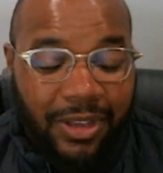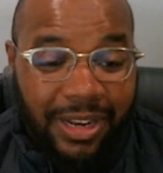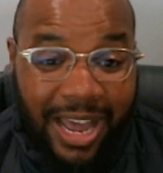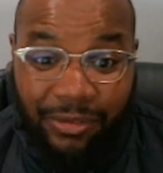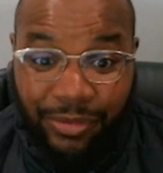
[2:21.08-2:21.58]
a
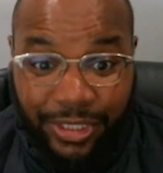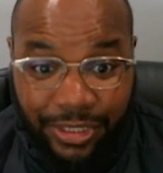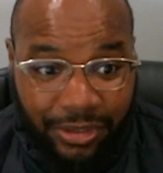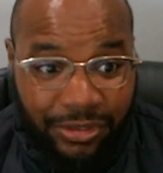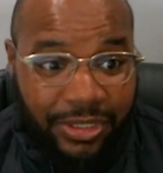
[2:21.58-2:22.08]
lot of
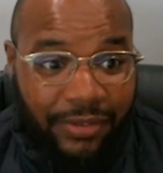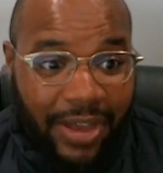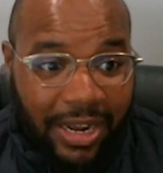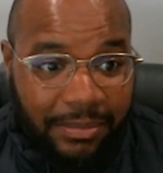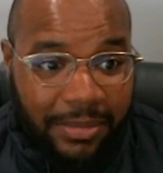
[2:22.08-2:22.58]
research,
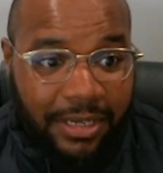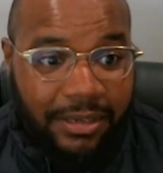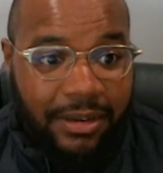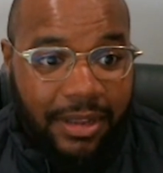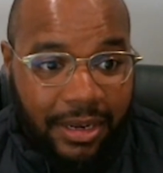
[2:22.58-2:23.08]

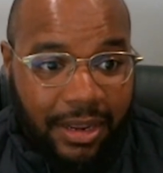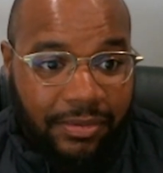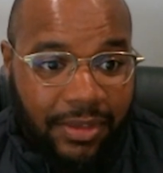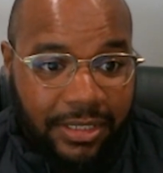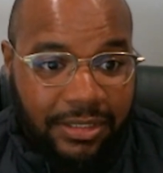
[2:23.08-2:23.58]
development,
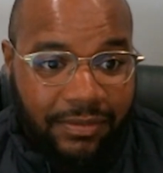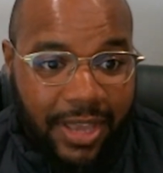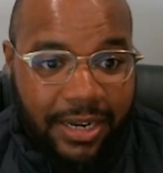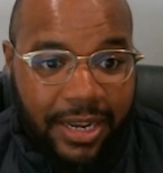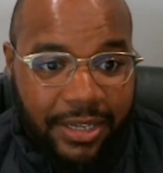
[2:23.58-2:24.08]
and things of
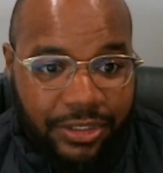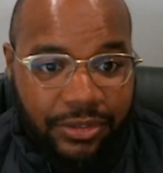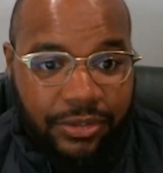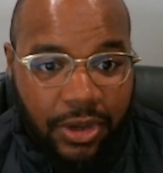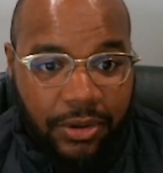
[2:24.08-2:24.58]
that
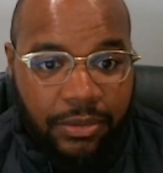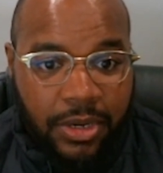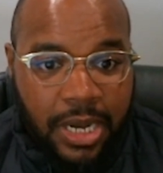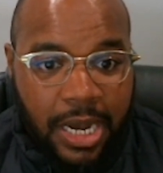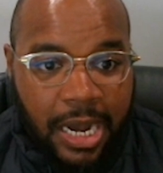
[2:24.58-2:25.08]
nature. So
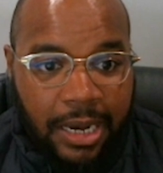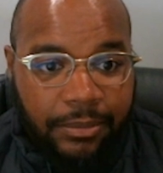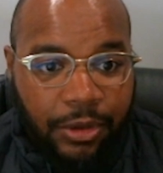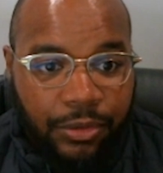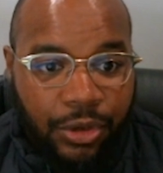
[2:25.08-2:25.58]

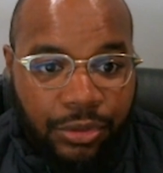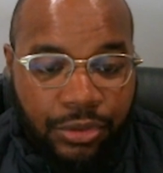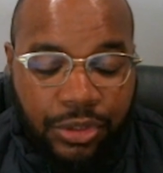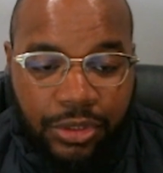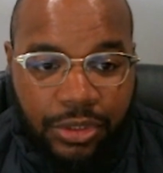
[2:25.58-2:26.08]

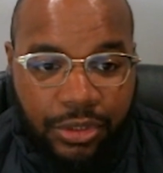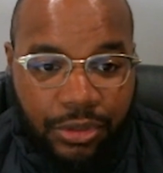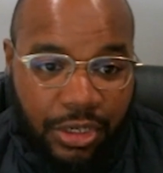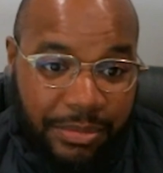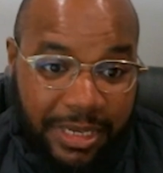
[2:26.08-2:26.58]
those
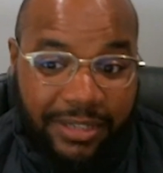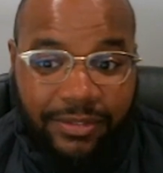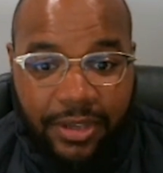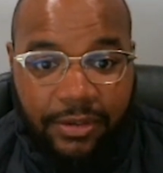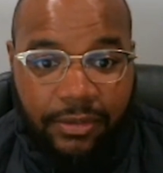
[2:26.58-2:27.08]
are the
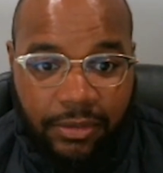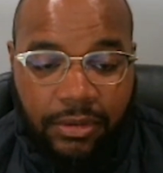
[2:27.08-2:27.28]
biggest things.